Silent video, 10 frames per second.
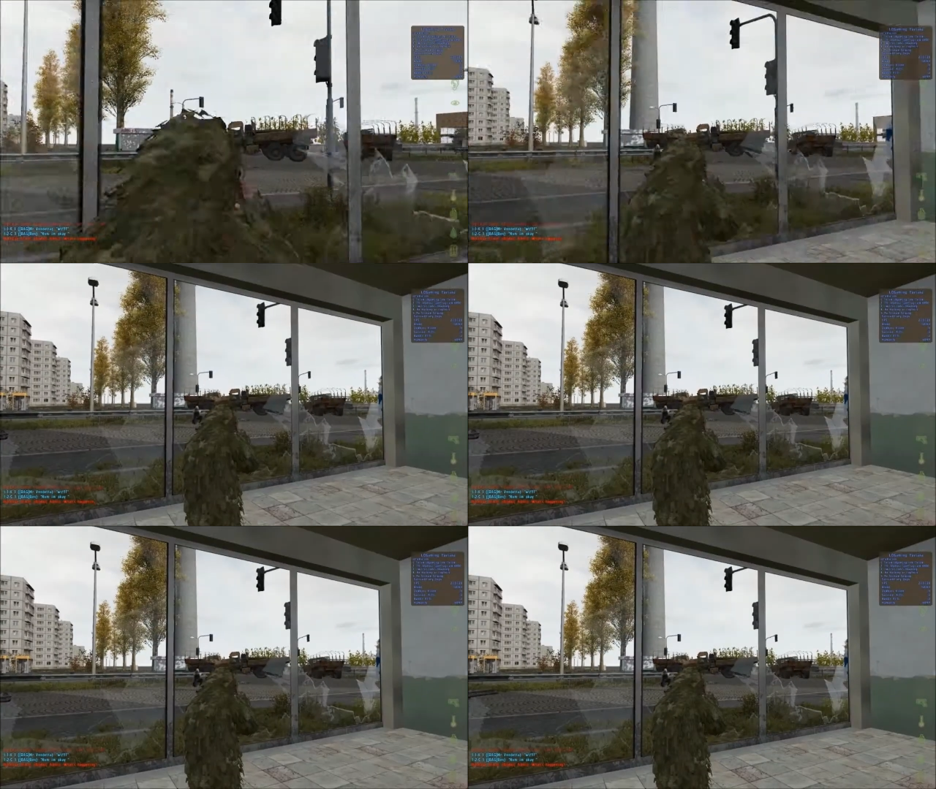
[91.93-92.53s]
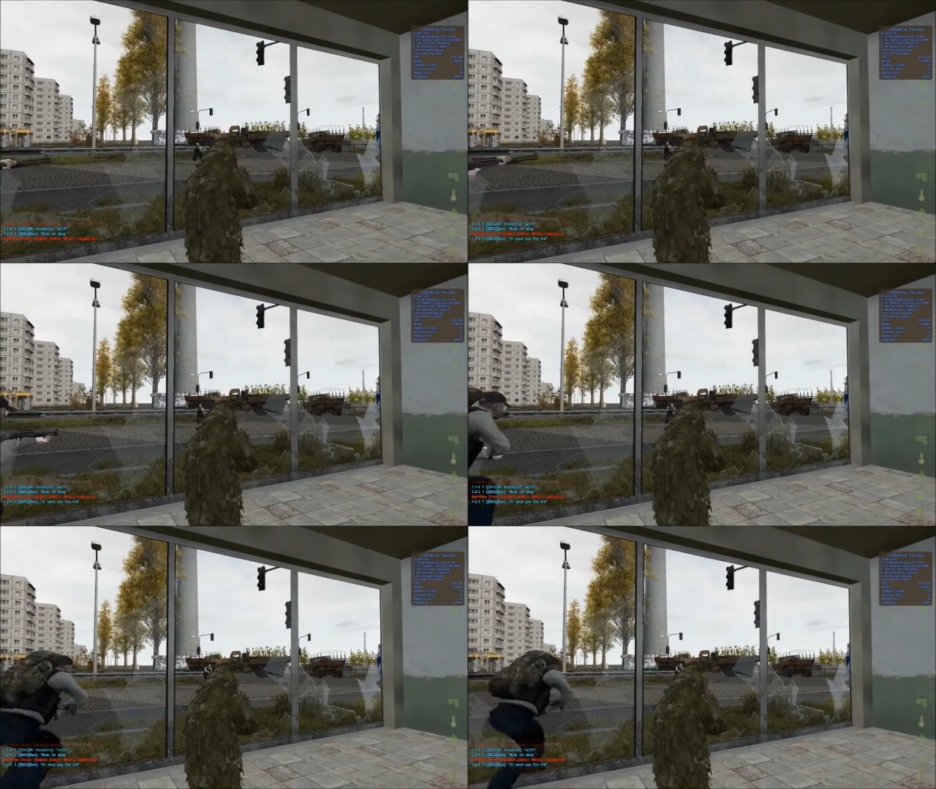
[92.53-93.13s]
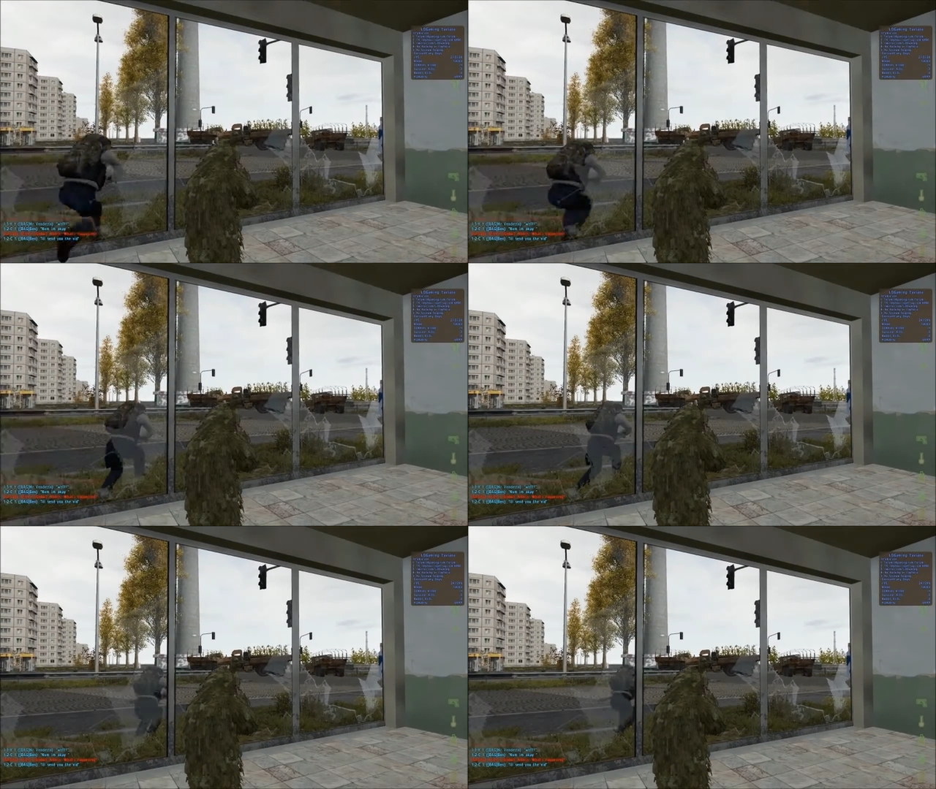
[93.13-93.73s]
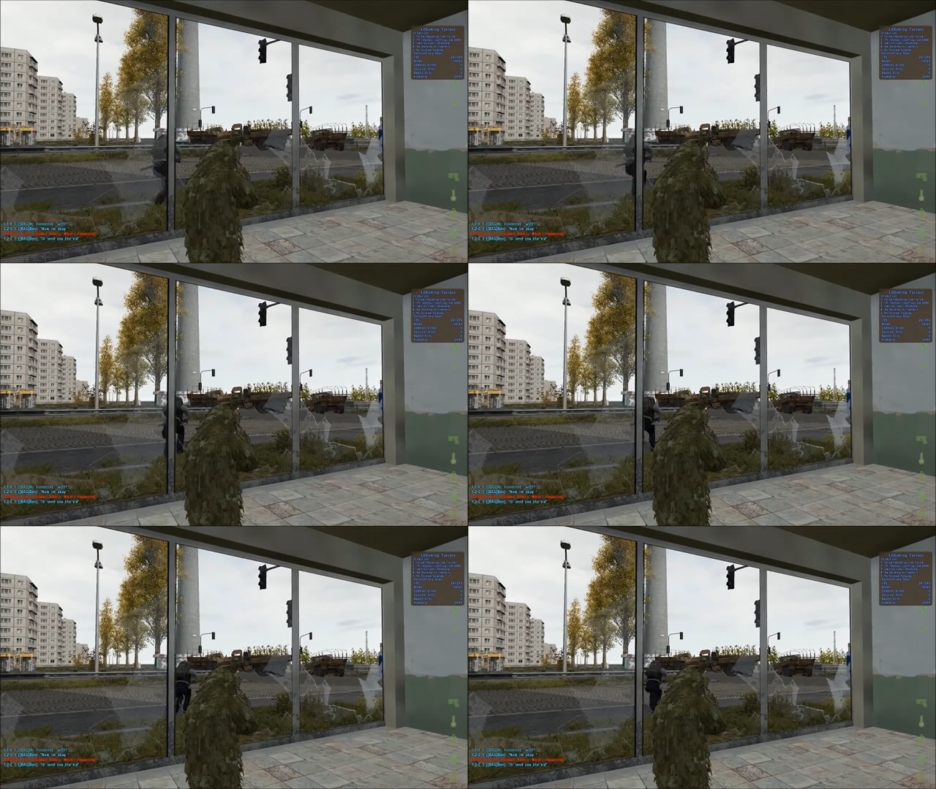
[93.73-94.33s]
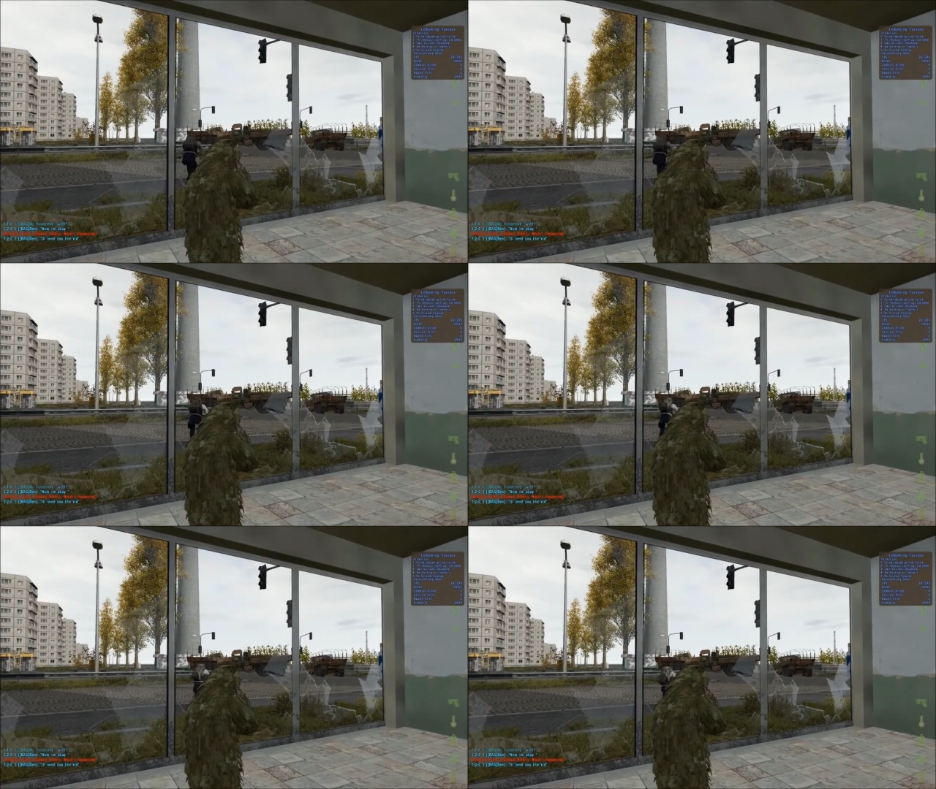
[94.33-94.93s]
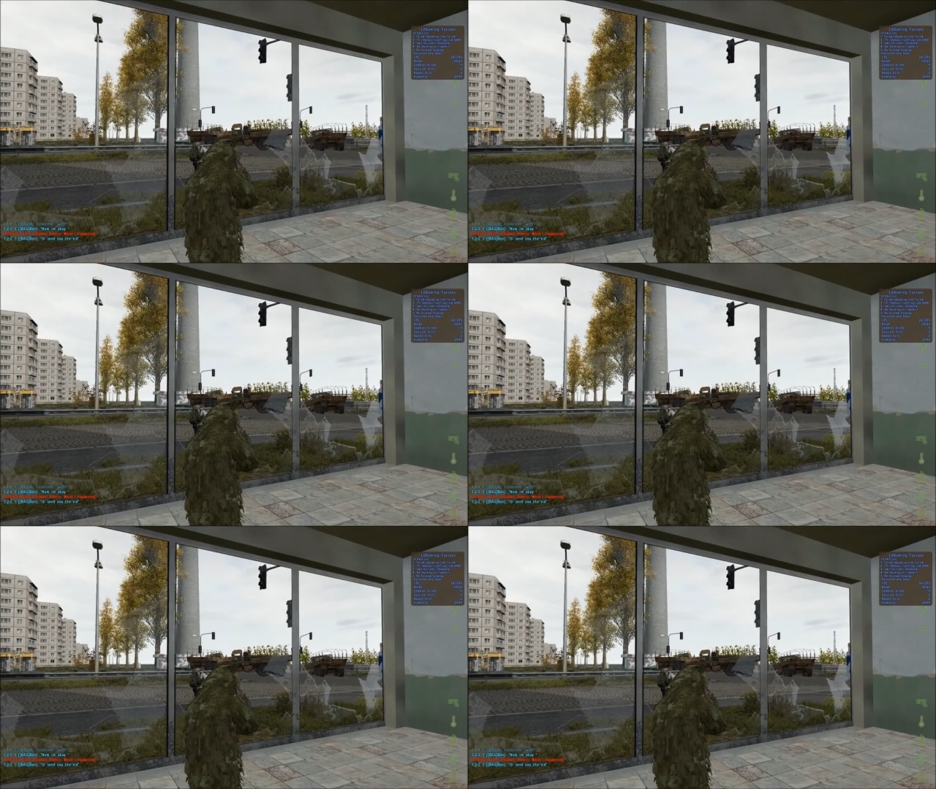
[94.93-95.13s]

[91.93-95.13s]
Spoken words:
[unreadable: no face in view]